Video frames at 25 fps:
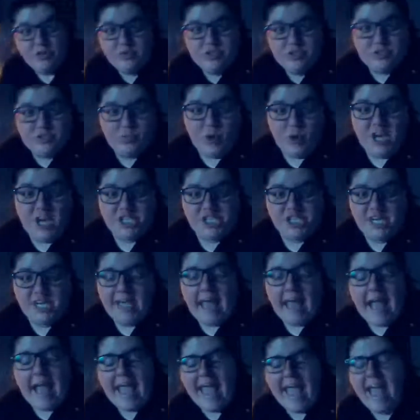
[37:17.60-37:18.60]
is watching.
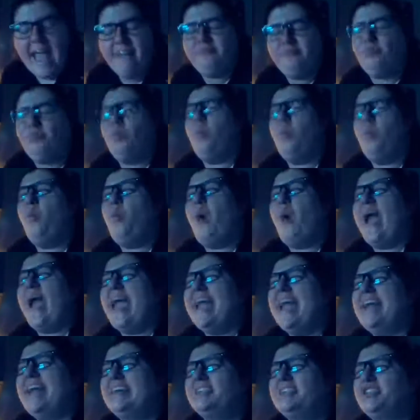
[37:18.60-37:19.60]
I have
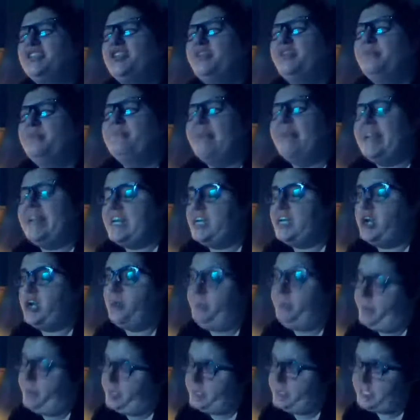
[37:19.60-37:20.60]
way too many
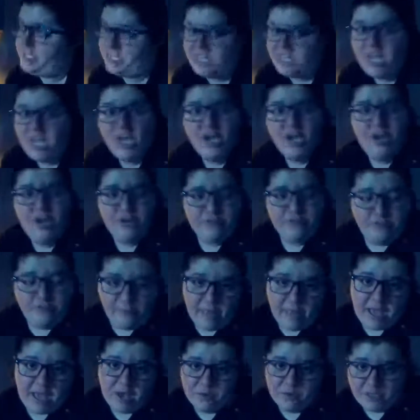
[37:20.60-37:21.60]
notebooks for
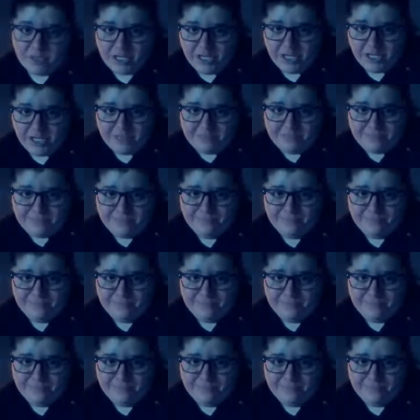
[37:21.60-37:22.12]
my own good.